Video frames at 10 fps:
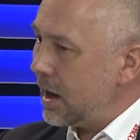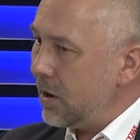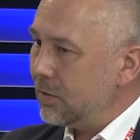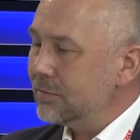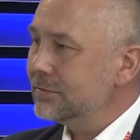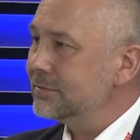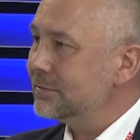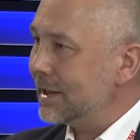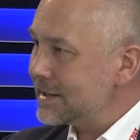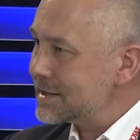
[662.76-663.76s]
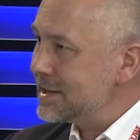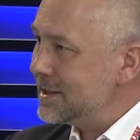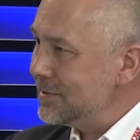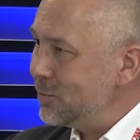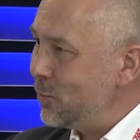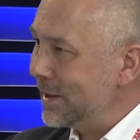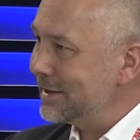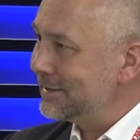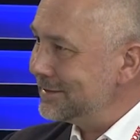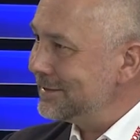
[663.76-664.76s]
Now, let's see
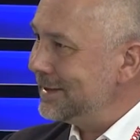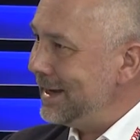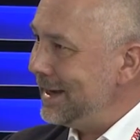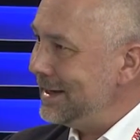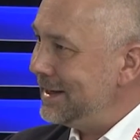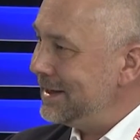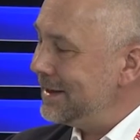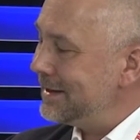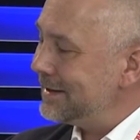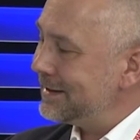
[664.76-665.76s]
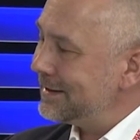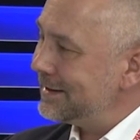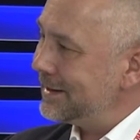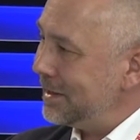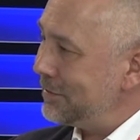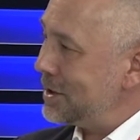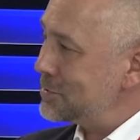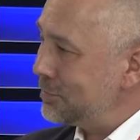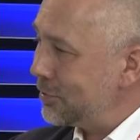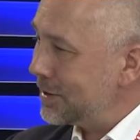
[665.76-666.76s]
when any
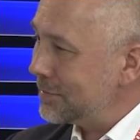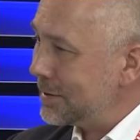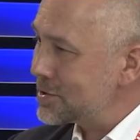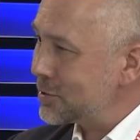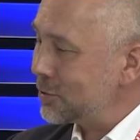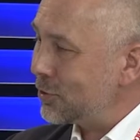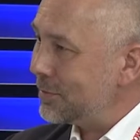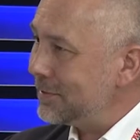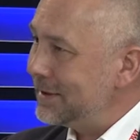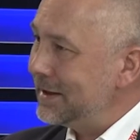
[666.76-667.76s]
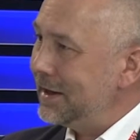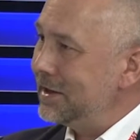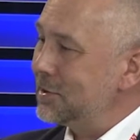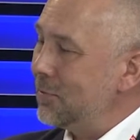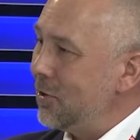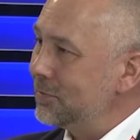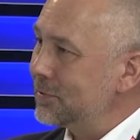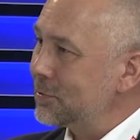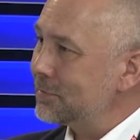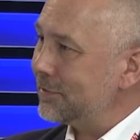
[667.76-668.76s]
elevation program comes to Europe. In the
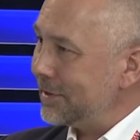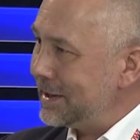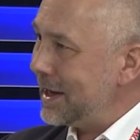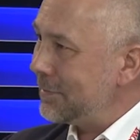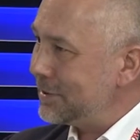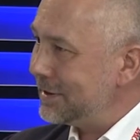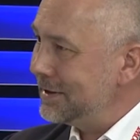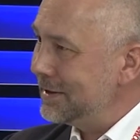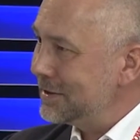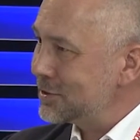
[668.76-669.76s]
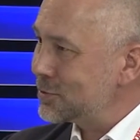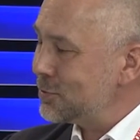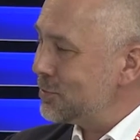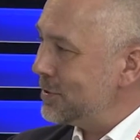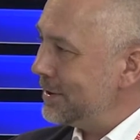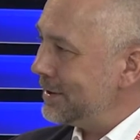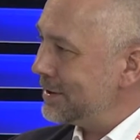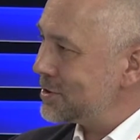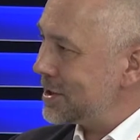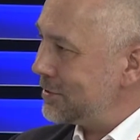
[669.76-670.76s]
moment, we would be very happy
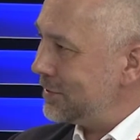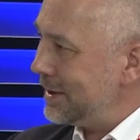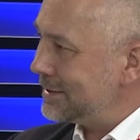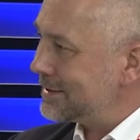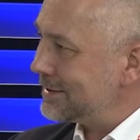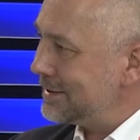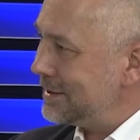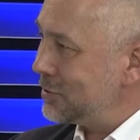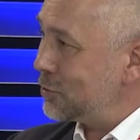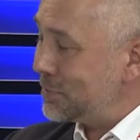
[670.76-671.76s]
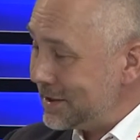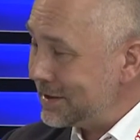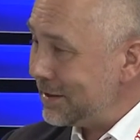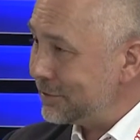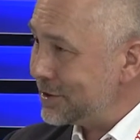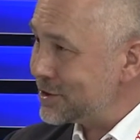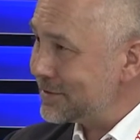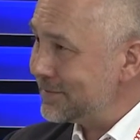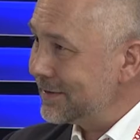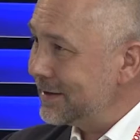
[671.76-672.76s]
to generate the European
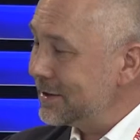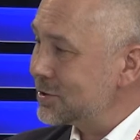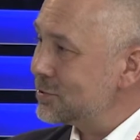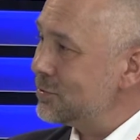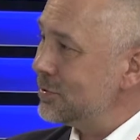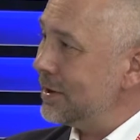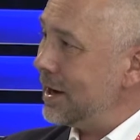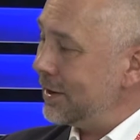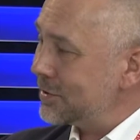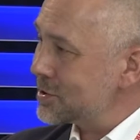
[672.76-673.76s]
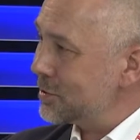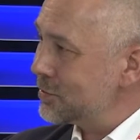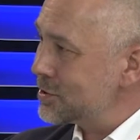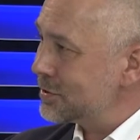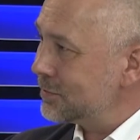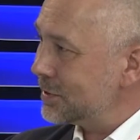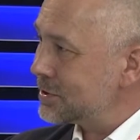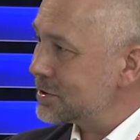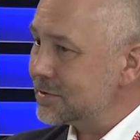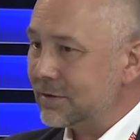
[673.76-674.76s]
coverage to a high resolution,
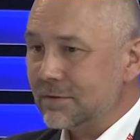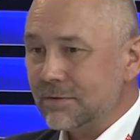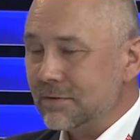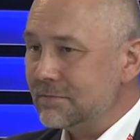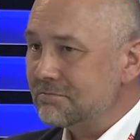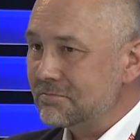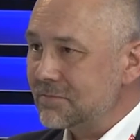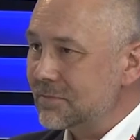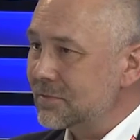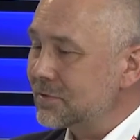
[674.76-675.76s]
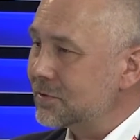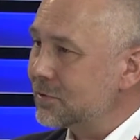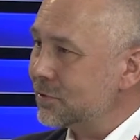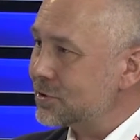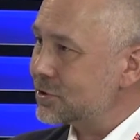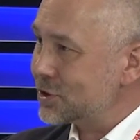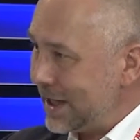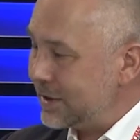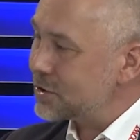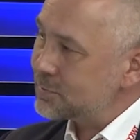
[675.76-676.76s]
which could
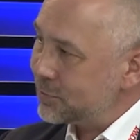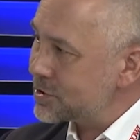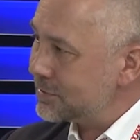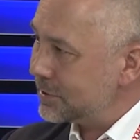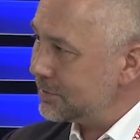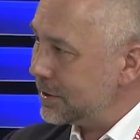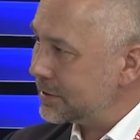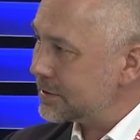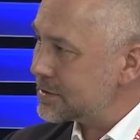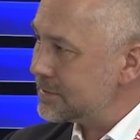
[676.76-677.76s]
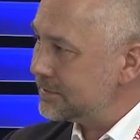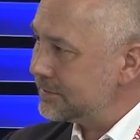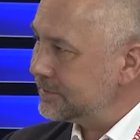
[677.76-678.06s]
change possibly the markets.